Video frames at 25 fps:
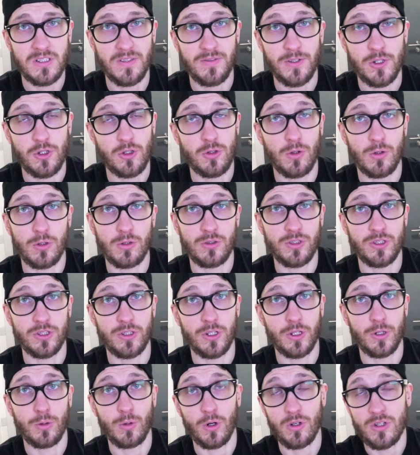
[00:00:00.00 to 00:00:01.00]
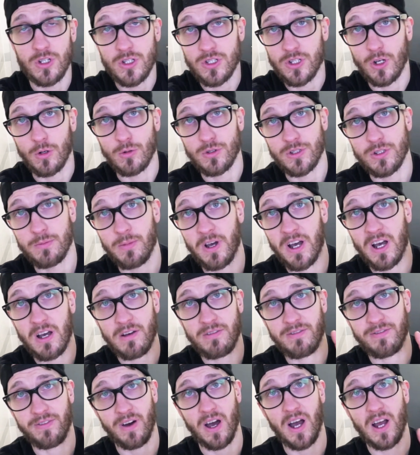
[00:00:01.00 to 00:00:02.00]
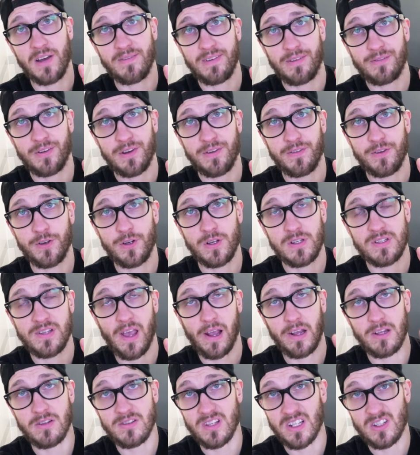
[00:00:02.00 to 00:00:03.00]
If you struggle to do on your toes to bar 5 every 30 seconds,